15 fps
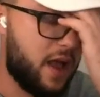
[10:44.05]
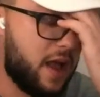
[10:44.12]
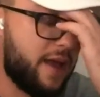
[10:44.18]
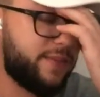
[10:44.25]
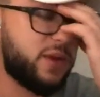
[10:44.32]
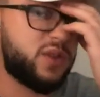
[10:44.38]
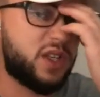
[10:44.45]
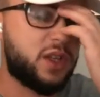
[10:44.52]
Uh,
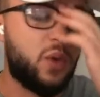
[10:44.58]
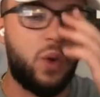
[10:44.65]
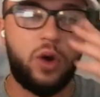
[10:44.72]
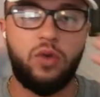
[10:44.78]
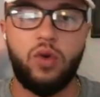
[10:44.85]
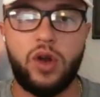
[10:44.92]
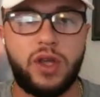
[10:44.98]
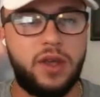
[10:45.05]
I'm using the
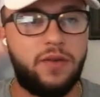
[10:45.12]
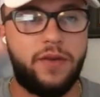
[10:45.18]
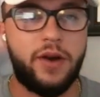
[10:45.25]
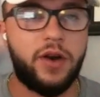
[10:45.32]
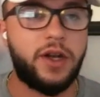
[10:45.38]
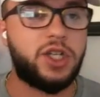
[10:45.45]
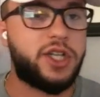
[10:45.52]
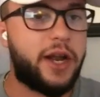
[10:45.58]
word rookie
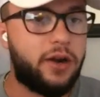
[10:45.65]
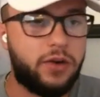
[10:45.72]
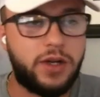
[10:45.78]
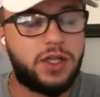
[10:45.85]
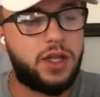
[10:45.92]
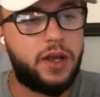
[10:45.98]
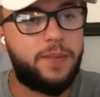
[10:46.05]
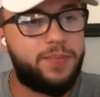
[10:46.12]
very
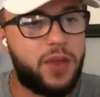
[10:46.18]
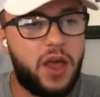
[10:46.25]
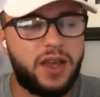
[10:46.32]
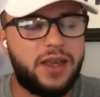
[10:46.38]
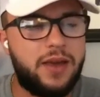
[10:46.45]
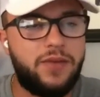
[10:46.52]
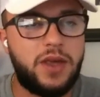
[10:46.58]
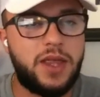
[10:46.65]
generously.
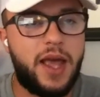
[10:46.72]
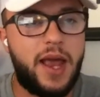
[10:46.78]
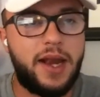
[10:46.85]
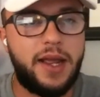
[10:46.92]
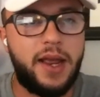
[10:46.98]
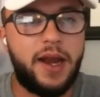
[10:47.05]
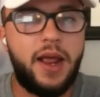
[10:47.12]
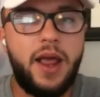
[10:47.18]
I'll give you
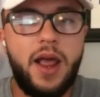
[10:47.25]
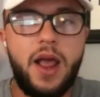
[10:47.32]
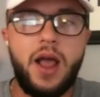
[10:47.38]
that hint.